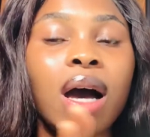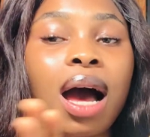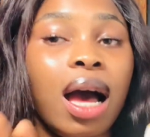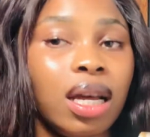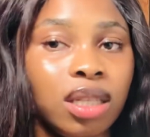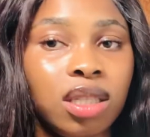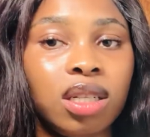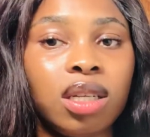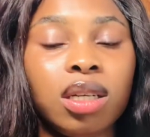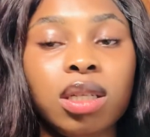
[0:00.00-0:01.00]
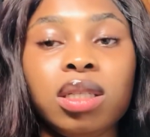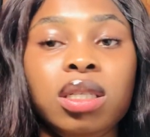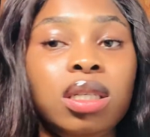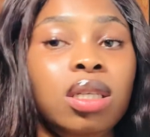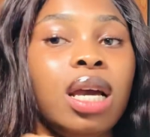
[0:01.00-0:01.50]
and
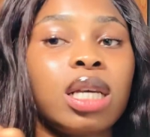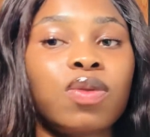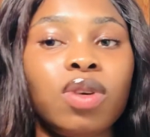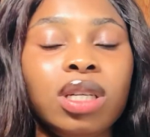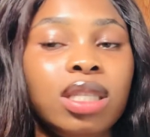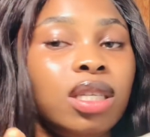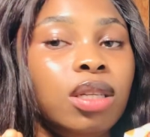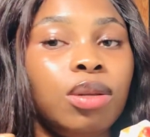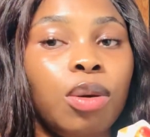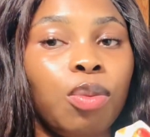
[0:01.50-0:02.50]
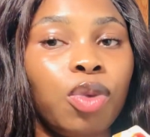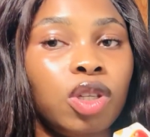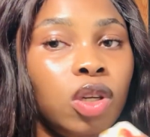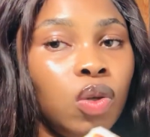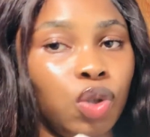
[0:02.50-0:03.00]
the exfoliating
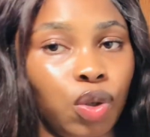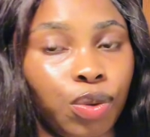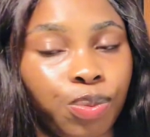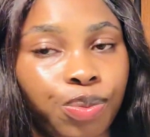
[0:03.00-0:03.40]
body lotion.